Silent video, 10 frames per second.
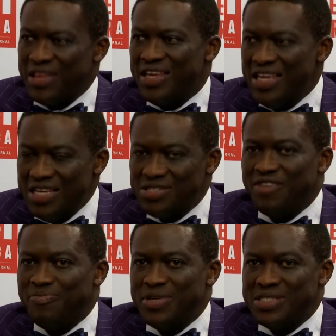The ease
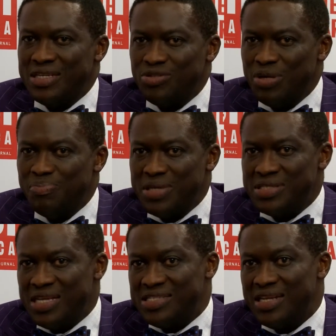of business, doing
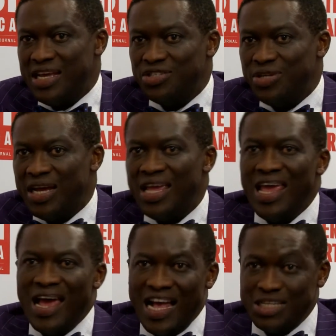business in Nigeria
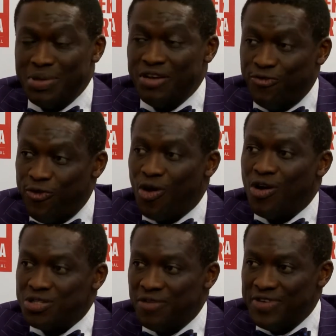has been a
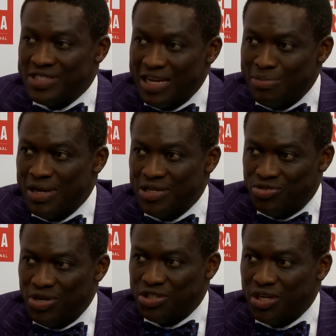focus of this
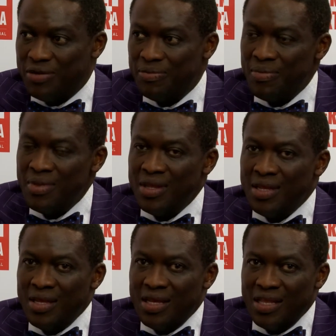administration.
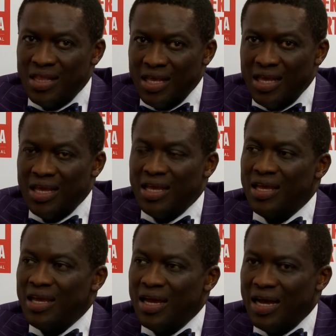
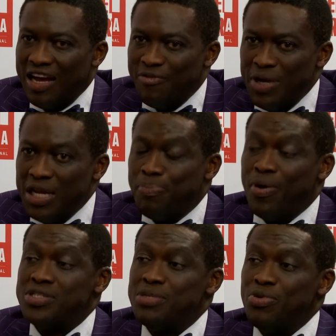They have made it
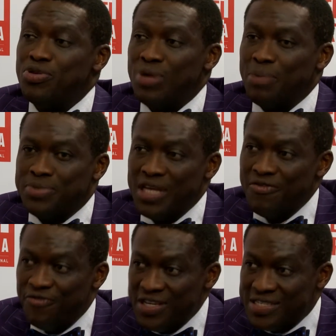possible to
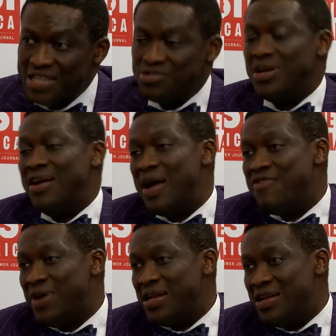obtain visas on
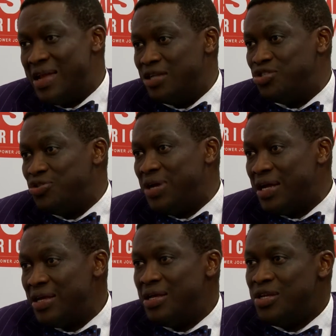arrival in
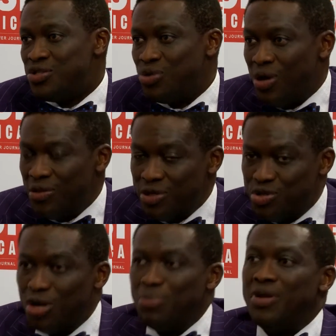Nigeria, so all the
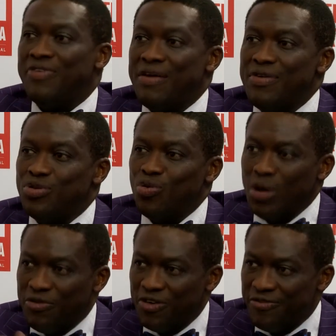trouble of having to
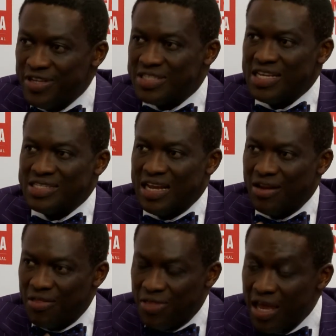wait for visas are
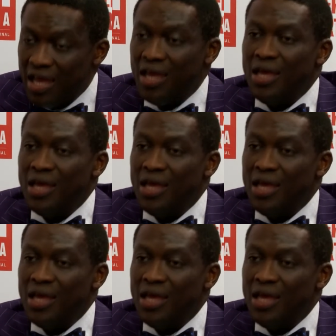not there.